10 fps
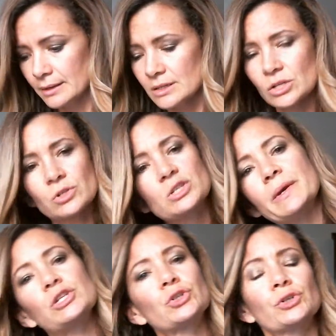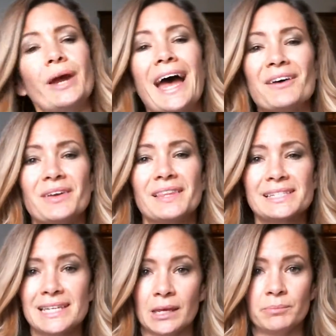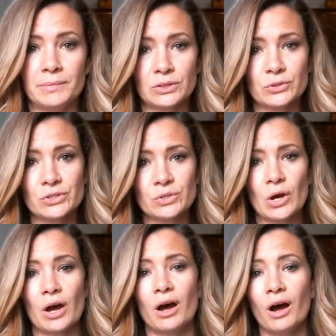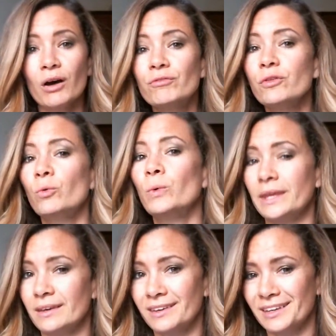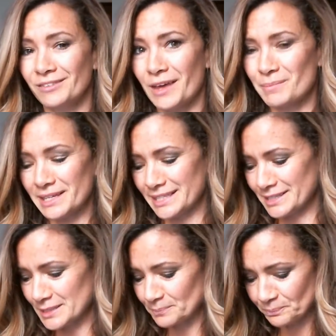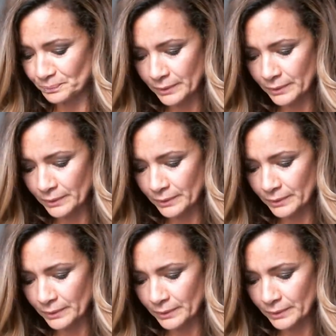So just make sure you're having the same meals of the week, if that makes sense.